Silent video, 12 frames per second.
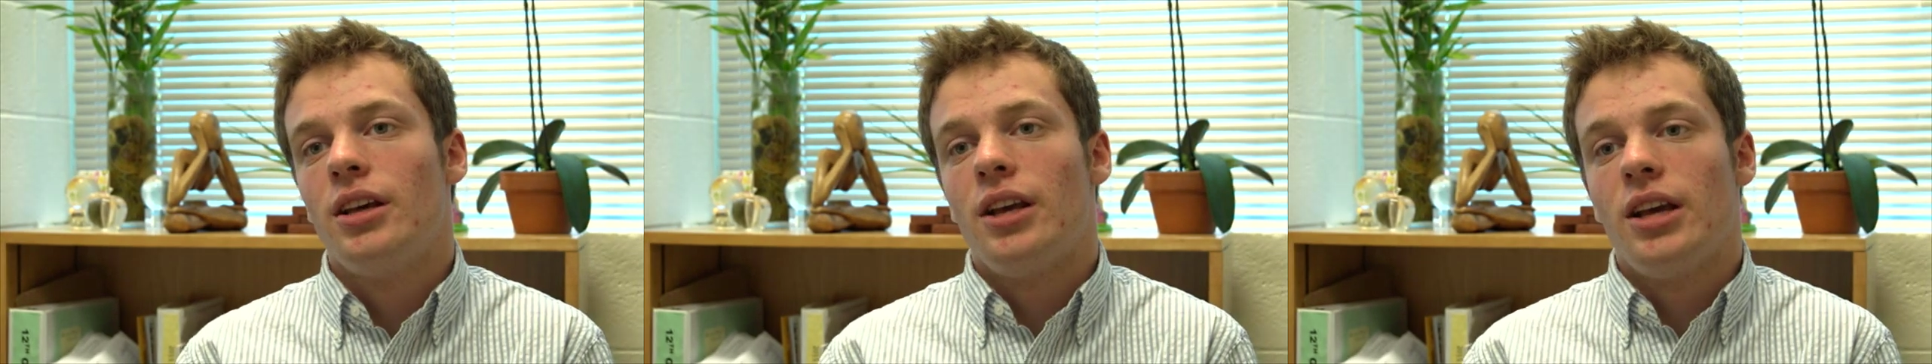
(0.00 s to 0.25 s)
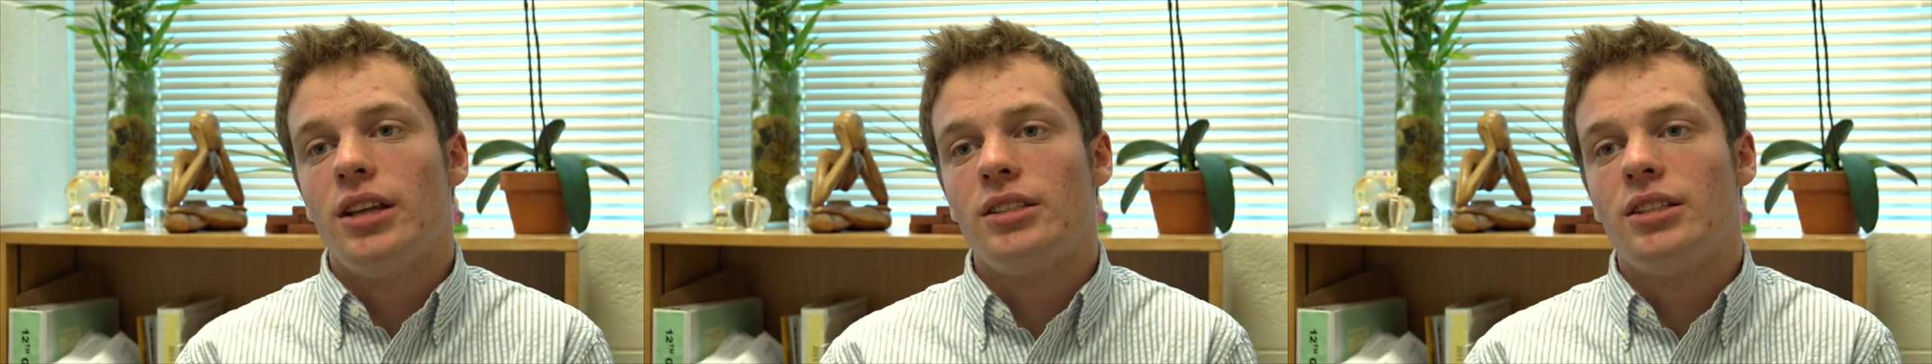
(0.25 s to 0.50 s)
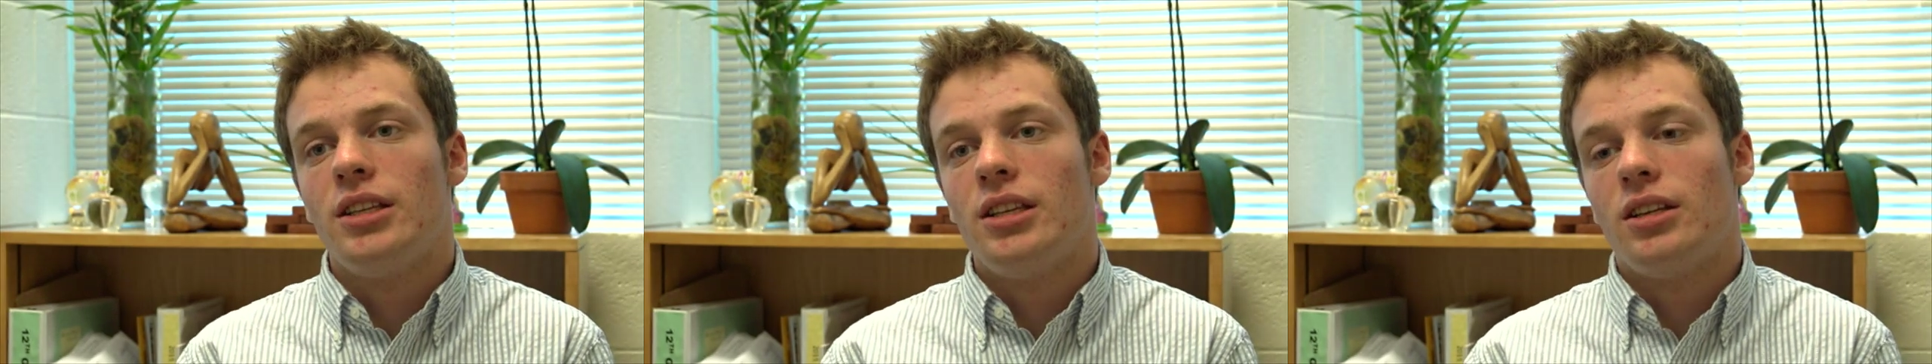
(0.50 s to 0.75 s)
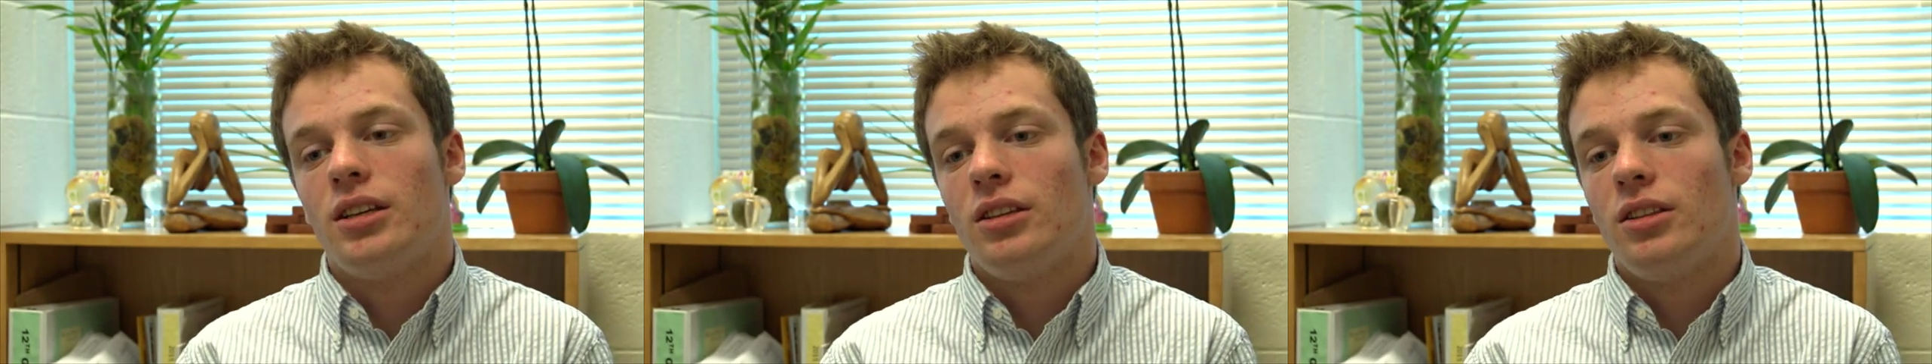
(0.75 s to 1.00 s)
It's the
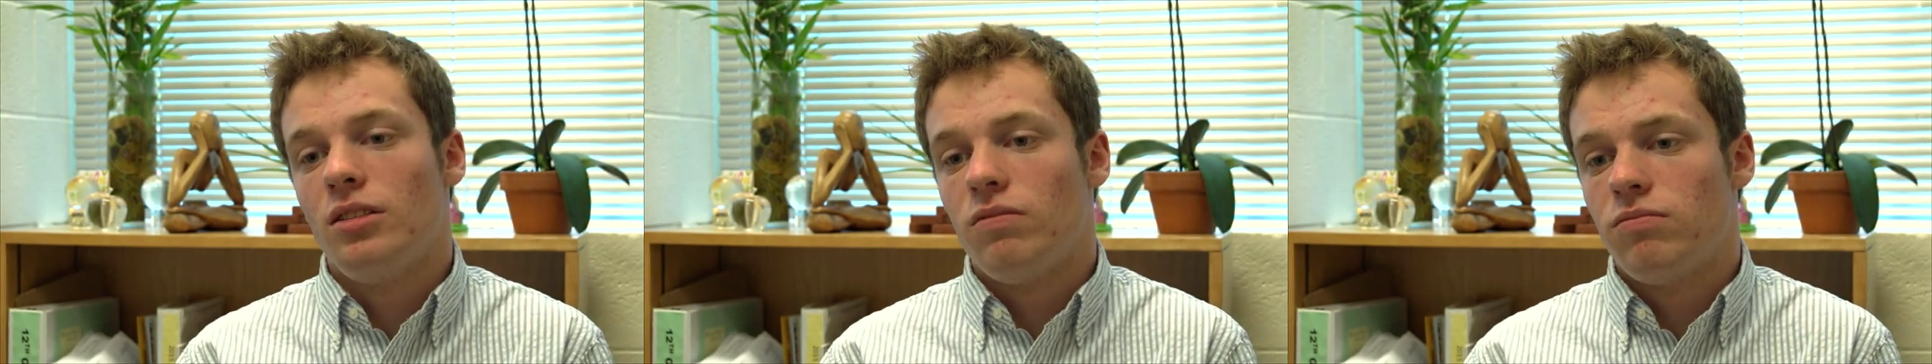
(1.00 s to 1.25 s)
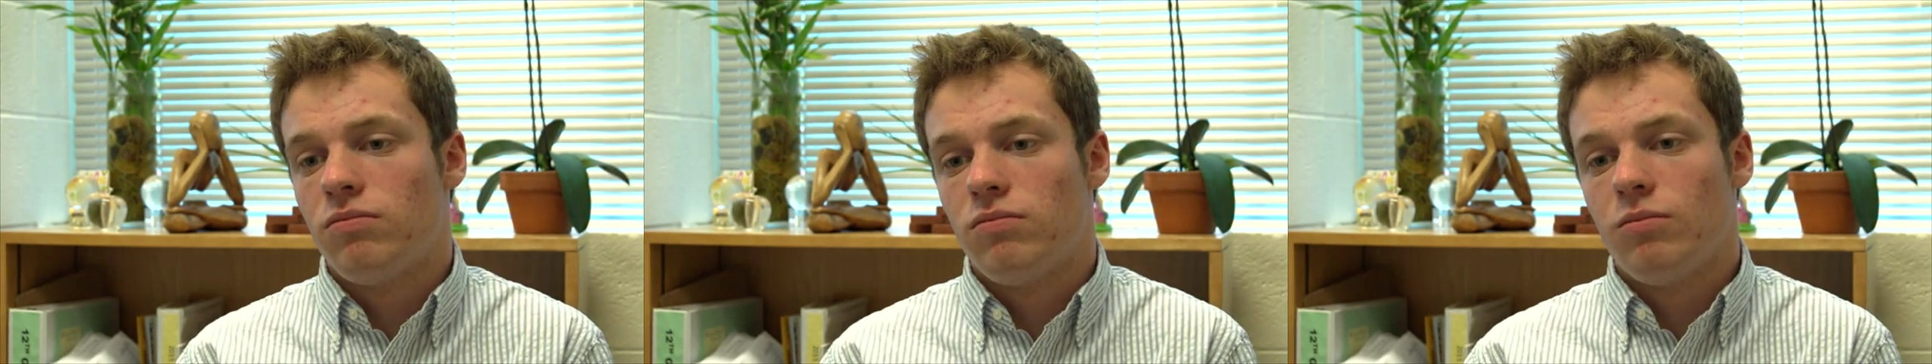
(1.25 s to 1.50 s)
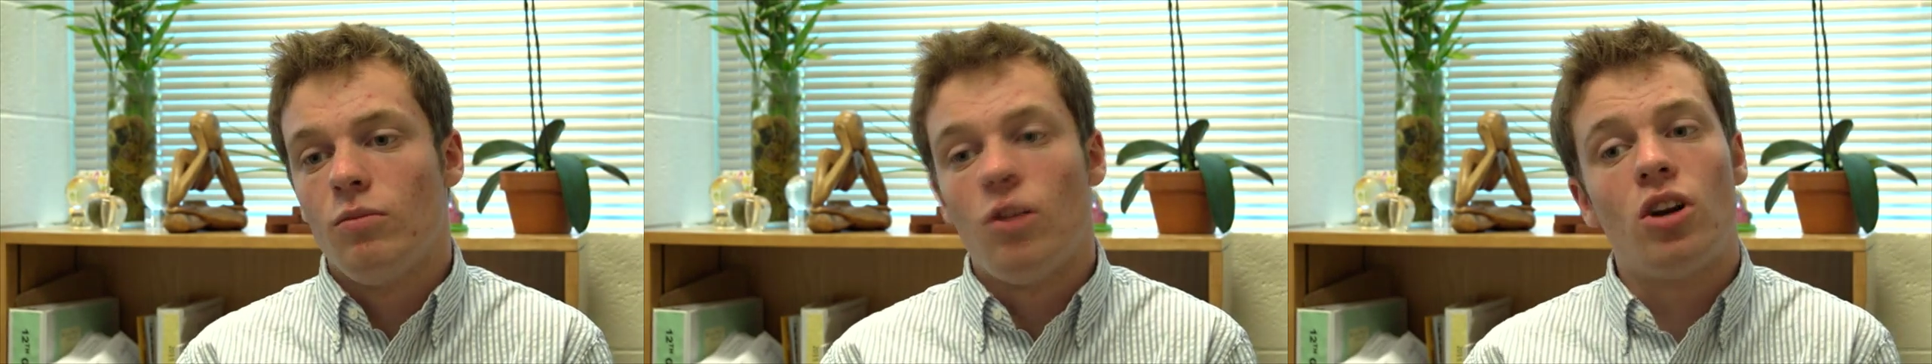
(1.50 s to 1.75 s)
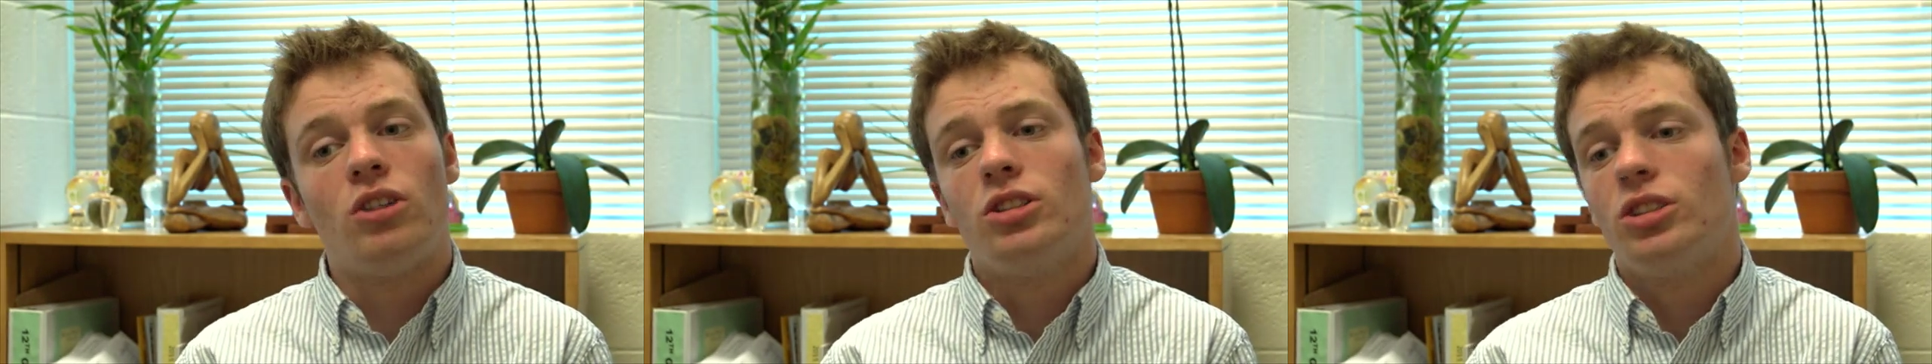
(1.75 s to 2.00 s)
uh,
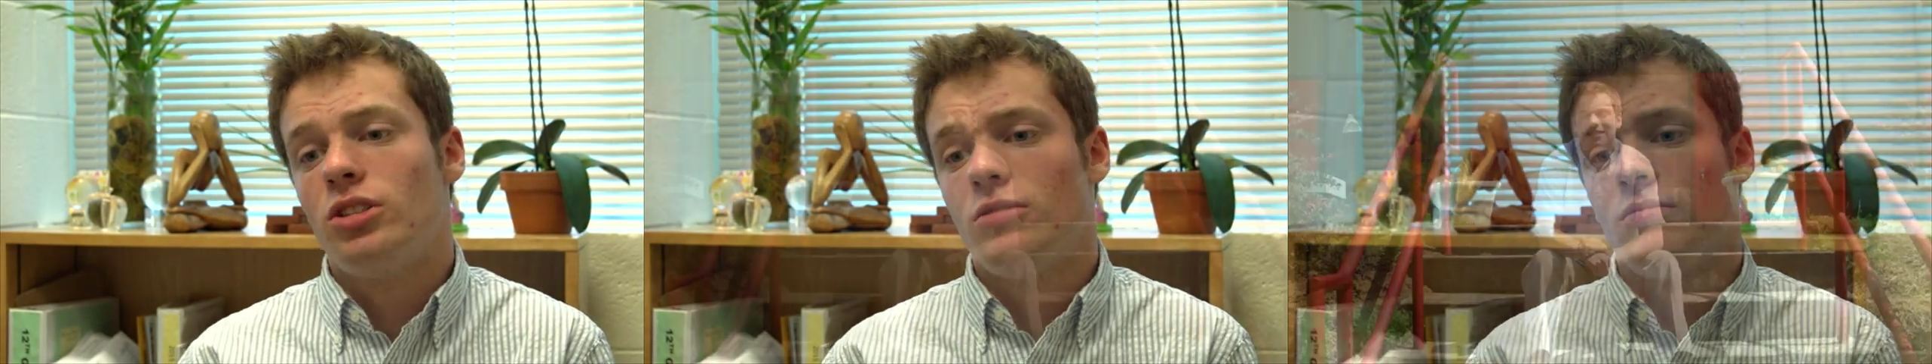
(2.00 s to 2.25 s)
largest